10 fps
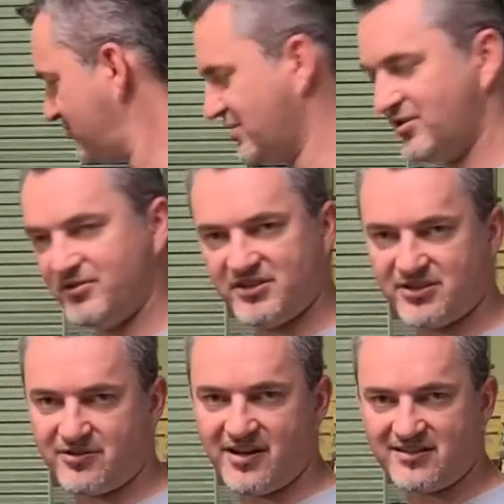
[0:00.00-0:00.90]
with all this
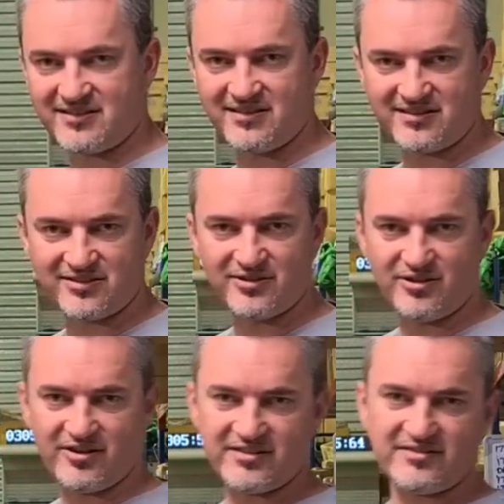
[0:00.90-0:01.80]
craziness you
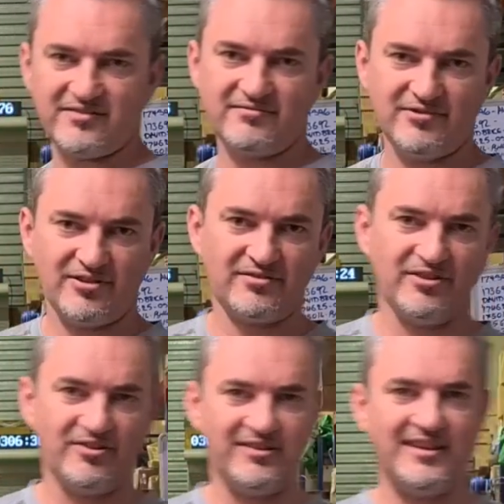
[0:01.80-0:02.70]
guys have not
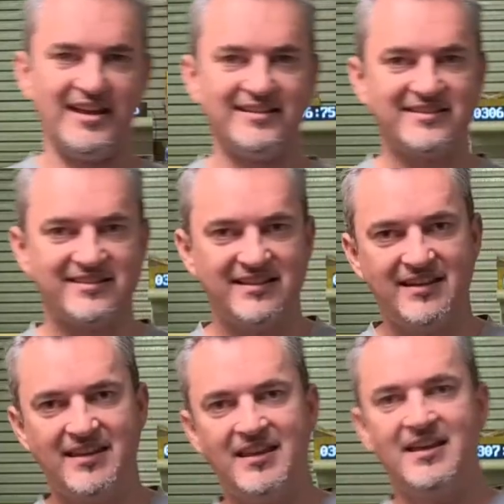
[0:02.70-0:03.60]
gone nuts,
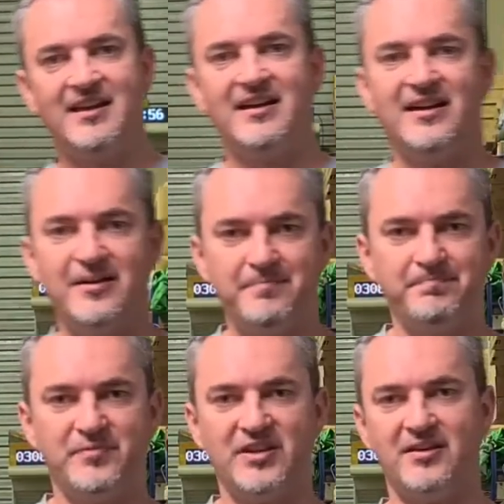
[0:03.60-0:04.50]

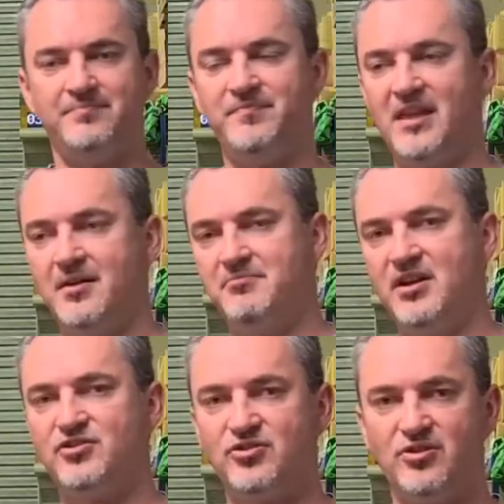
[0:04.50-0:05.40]
but yeah,
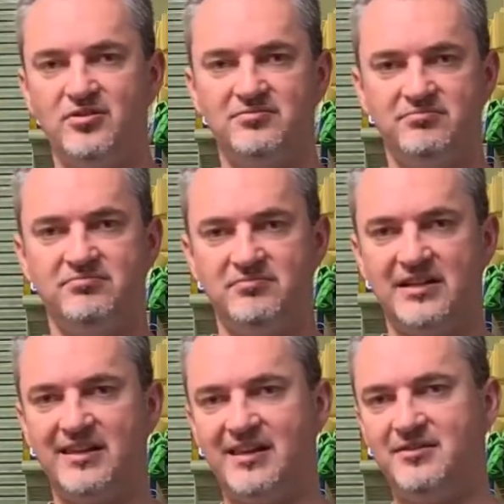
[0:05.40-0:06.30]
make sure
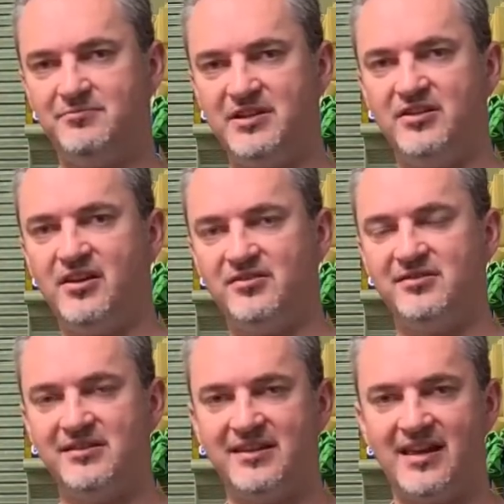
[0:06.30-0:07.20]
again when you go to
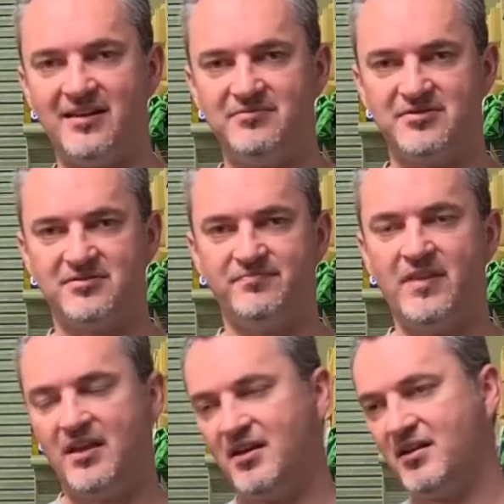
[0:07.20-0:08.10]
the games,
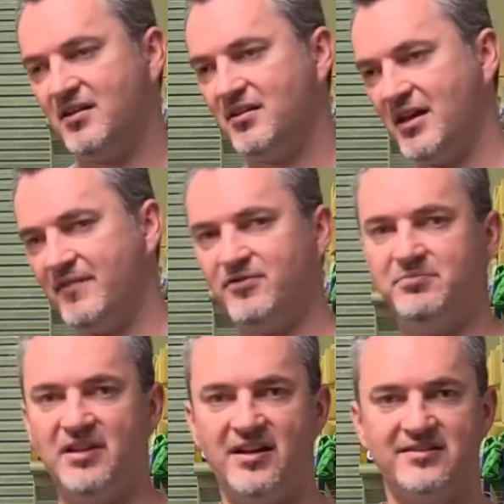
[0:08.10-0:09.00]
have your
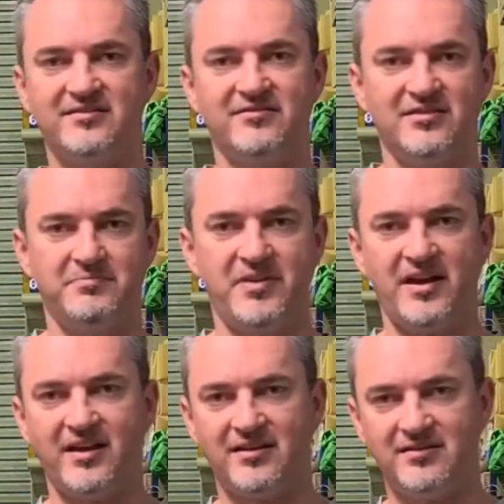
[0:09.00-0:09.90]
blaster in the
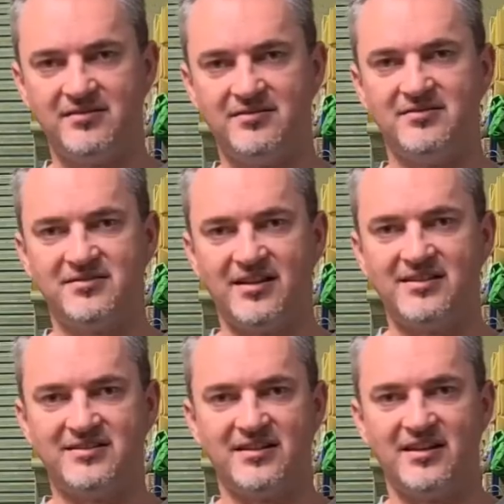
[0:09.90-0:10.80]
bag, stay
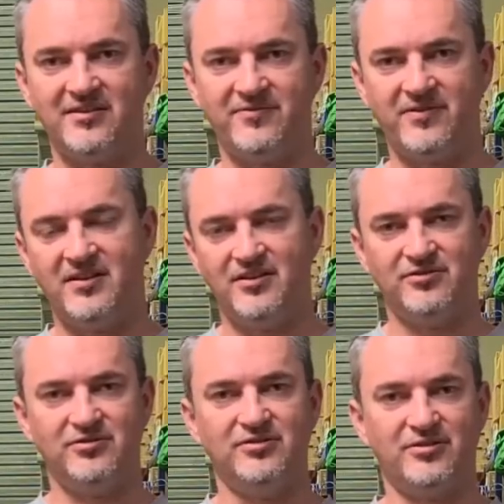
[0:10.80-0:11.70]
safe,
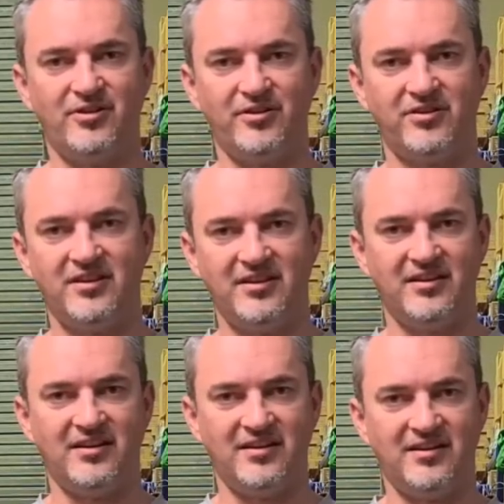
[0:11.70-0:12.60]
do the right thing,
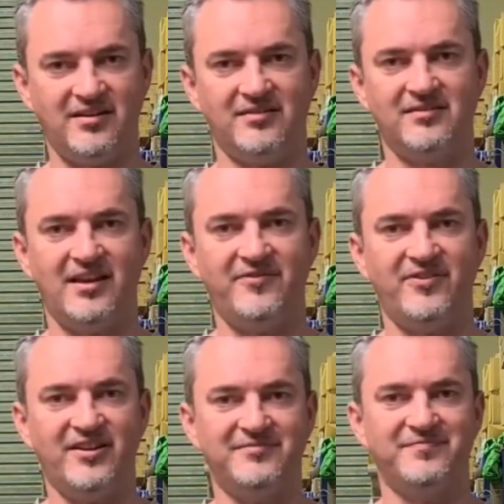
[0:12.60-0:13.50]
and have
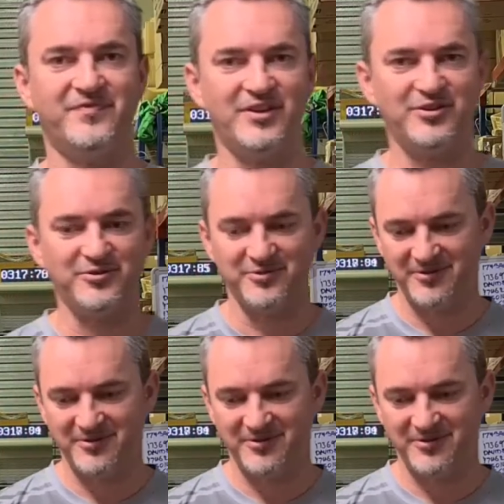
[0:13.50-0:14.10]
fun. Thank you.